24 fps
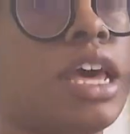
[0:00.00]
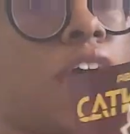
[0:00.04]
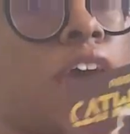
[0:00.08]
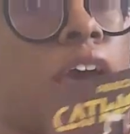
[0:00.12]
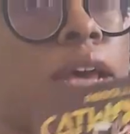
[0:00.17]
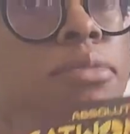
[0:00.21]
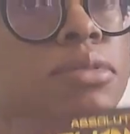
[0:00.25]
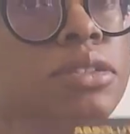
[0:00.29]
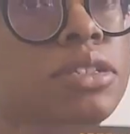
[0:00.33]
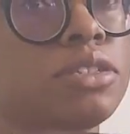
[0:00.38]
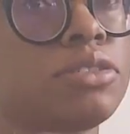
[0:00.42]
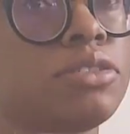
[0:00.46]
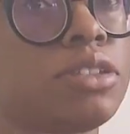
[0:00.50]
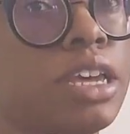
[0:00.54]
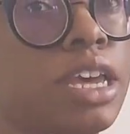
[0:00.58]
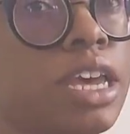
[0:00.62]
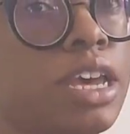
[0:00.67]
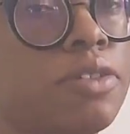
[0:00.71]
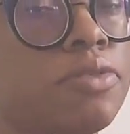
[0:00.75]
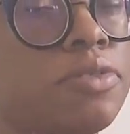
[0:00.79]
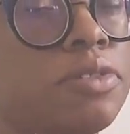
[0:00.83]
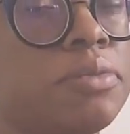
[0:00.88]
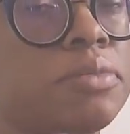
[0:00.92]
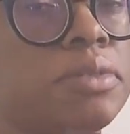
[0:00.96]
Absolute
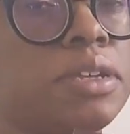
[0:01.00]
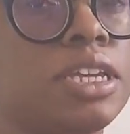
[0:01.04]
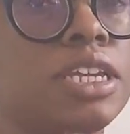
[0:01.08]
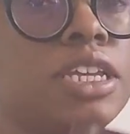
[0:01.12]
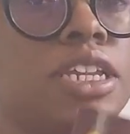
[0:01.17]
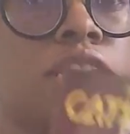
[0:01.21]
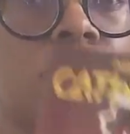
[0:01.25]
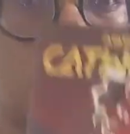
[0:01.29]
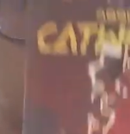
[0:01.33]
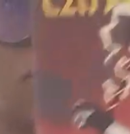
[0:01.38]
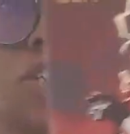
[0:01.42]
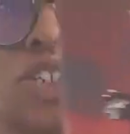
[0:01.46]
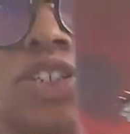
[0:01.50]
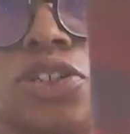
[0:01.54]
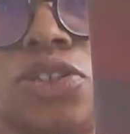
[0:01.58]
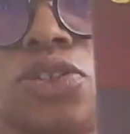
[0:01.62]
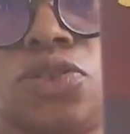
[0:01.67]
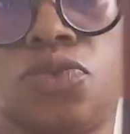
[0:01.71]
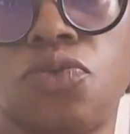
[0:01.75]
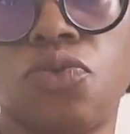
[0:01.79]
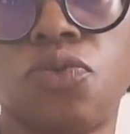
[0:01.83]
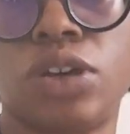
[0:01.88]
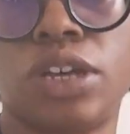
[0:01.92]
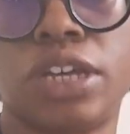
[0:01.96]
Catwoman
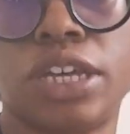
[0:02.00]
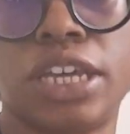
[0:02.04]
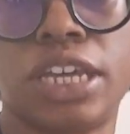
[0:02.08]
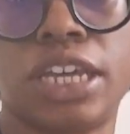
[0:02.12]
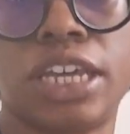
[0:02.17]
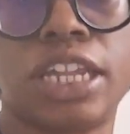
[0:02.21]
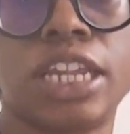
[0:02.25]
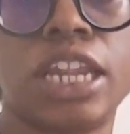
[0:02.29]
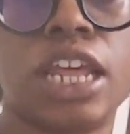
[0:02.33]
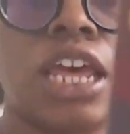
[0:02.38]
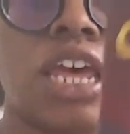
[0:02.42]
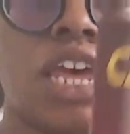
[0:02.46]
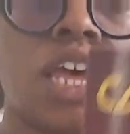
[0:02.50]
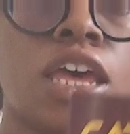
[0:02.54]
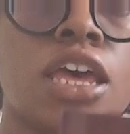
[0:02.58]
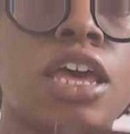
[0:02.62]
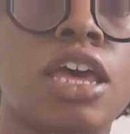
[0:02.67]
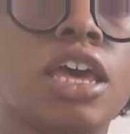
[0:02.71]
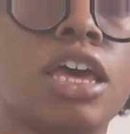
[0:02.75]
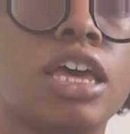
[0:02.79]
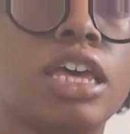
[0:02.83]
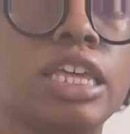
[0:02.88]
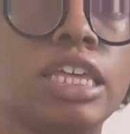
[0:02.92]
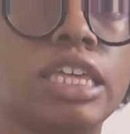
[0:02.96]
issue 1
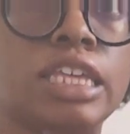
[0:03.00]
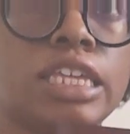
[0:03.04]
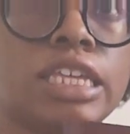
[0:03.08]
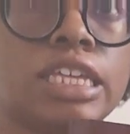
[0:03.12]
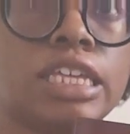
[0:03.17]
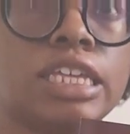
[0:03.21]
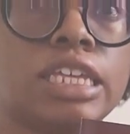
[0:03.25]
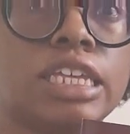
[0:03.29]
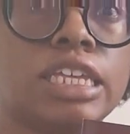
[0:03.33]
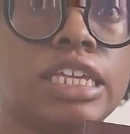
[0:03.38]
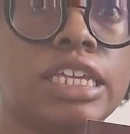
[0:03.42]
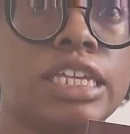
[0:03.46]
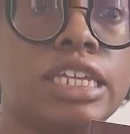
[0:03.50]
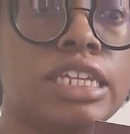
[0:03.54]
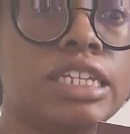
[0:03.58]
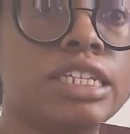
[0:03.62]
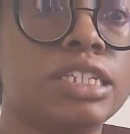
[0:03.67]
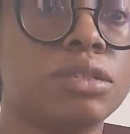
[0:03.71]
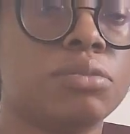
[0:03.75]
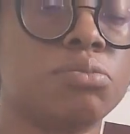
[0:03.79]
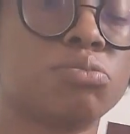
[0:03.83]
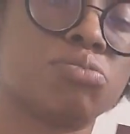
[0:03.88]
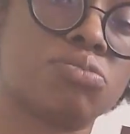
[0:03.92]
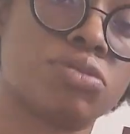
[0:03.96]

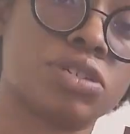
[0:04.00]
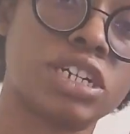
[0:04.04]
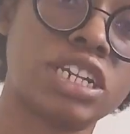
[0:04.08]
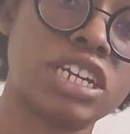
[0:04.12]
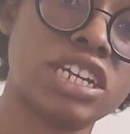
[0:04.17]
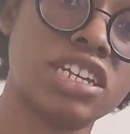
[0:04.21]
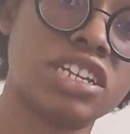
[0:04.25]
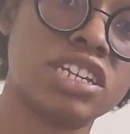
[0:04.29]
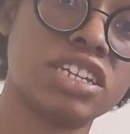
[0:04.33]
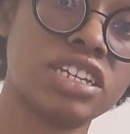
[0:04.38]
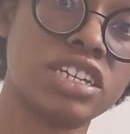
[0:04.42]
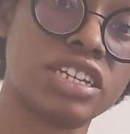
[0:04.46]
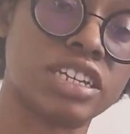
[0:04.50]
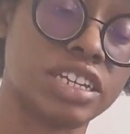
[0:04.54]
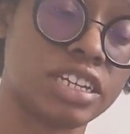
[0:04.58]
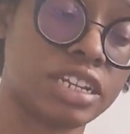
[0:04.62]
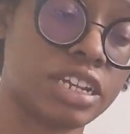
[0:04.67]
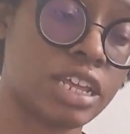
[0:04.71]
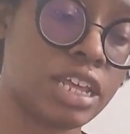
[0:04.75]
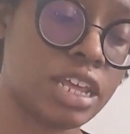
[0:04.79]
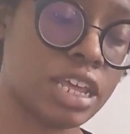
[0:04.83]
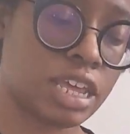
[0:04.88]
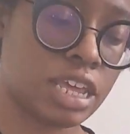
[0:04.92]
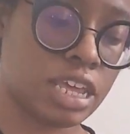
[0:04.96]
is pretty good.
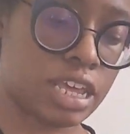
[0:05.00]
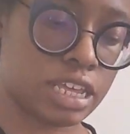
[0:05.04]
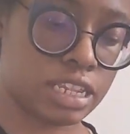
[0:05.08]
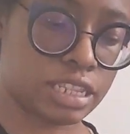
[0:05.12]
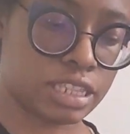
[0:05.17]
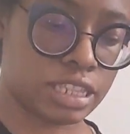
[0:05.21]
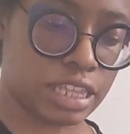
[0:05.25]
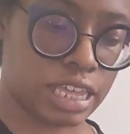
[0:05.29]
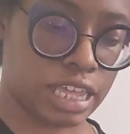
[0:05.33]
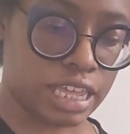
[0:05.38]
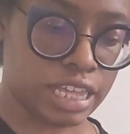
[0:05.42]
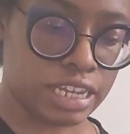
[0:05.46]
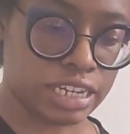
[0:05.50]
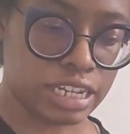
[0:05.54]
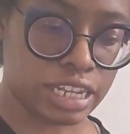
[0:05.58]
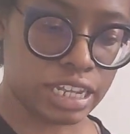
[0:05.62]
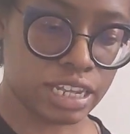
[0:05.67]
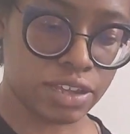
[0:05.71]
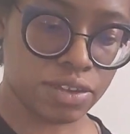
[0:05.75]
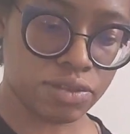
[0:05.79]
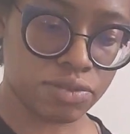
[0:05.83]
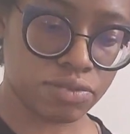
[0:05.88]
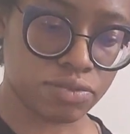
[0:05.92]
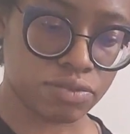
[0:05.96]
The
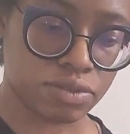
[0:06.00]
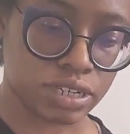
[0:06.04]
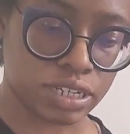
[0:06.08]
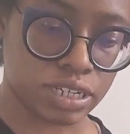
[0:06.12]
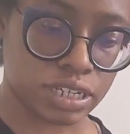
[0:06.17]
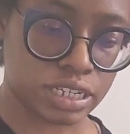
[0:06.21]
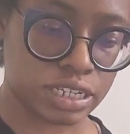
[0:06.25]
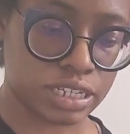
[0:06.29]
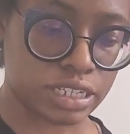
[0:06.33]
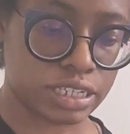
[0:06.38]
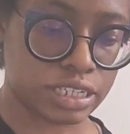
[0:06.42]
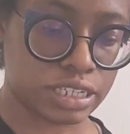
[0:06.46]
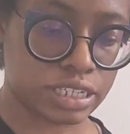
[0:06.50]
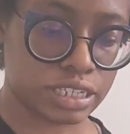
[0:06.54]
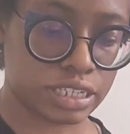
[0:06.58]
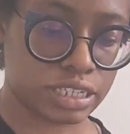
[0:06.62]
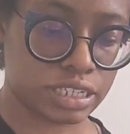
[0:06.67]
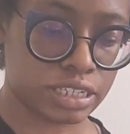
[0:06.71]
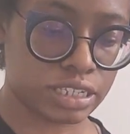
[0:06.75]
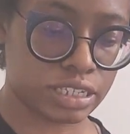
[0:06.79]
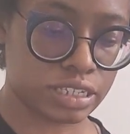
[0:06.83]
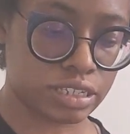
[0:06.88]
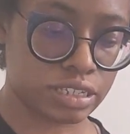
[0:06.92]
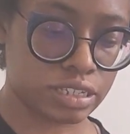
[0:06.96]
ending
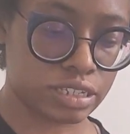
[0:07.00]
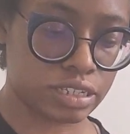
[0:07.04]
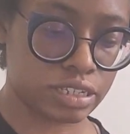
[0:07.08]
was